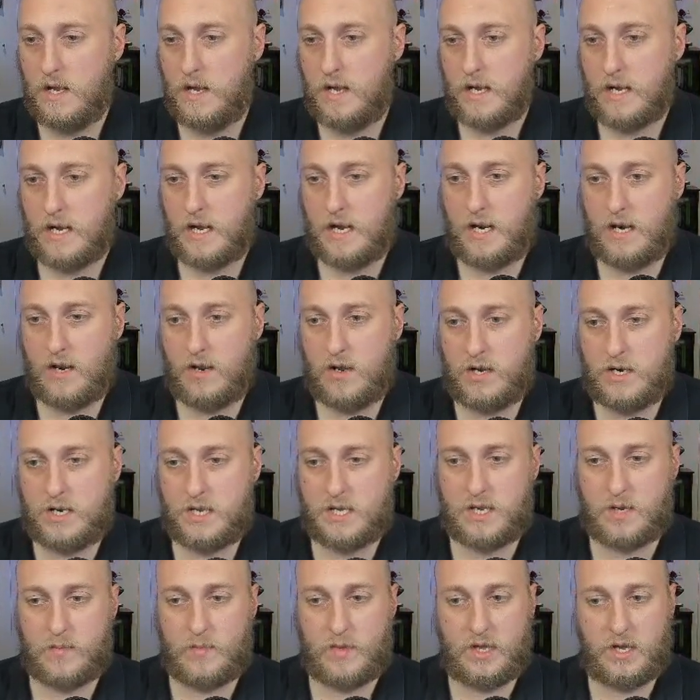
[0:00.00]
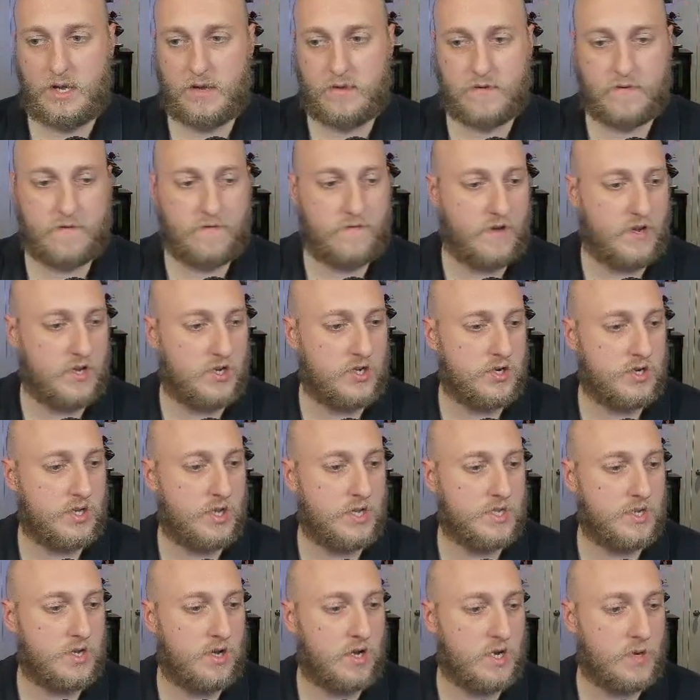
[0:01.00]
Getting on to some of the other features,
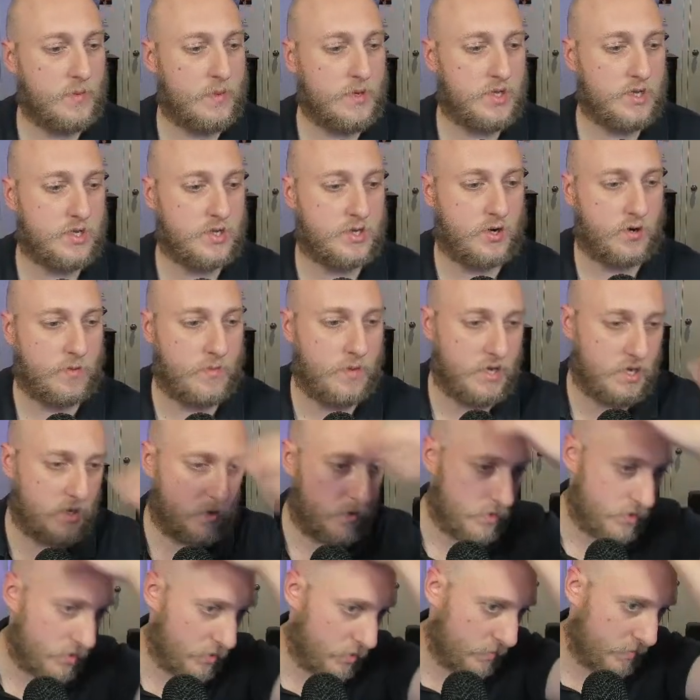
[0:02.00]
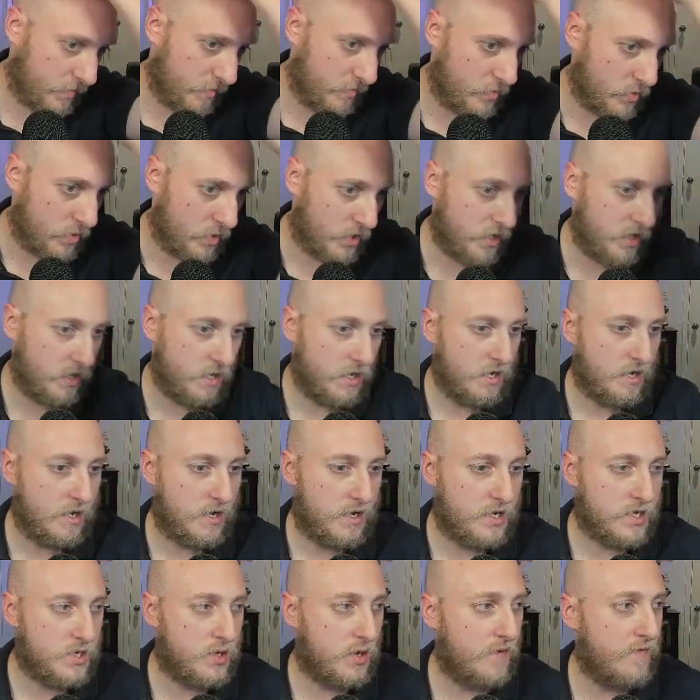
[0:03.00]
let's talk about the start menu a little bit more.
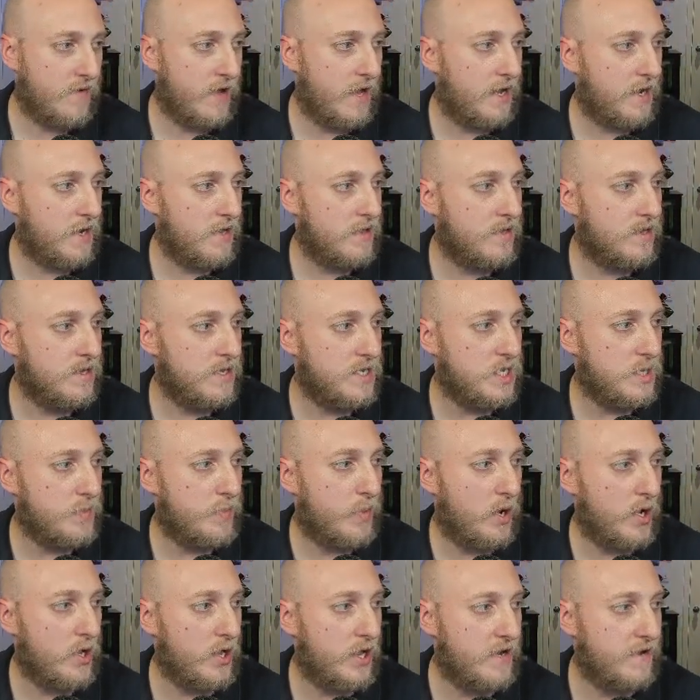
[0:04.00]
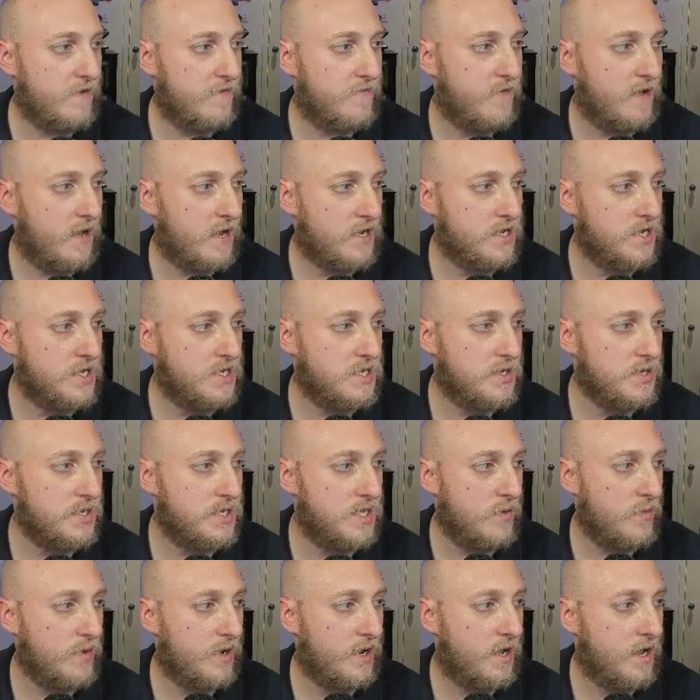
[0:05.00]
So I've added the spotlight effect. As you
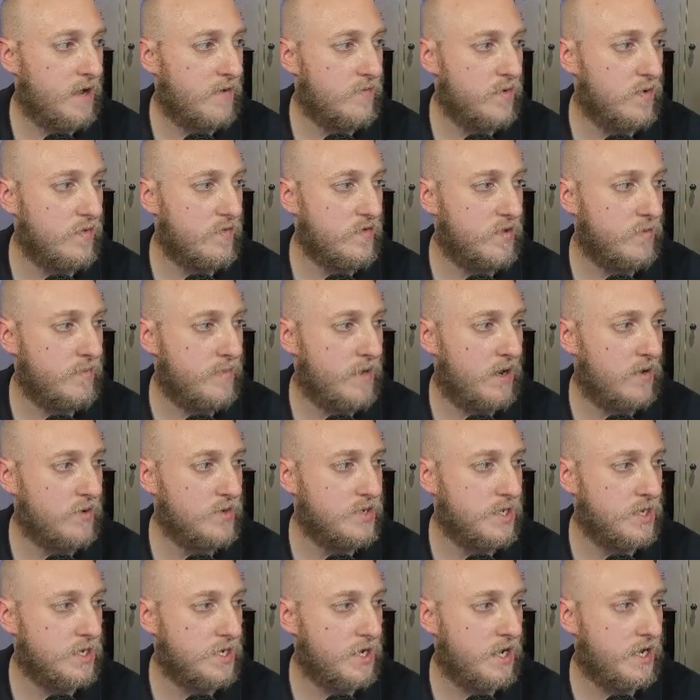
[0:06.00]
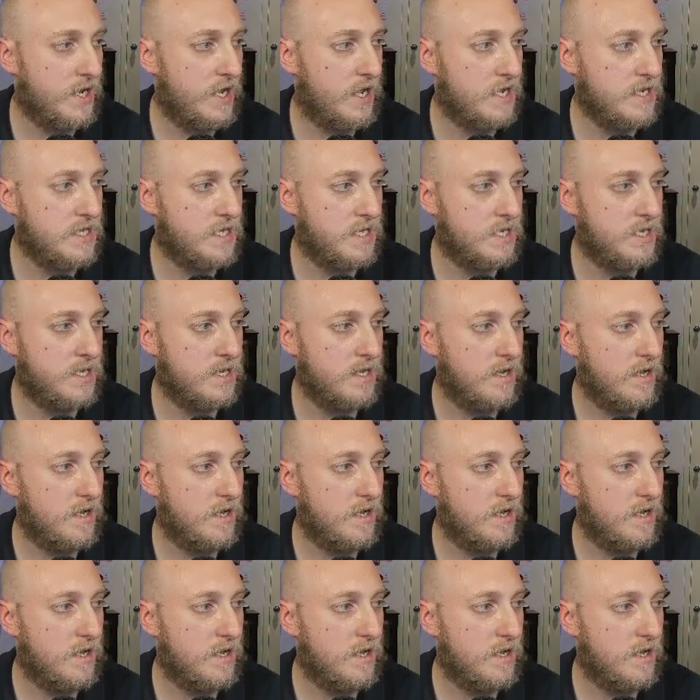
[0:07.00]
see, when I hover over the mouse, it kind of has this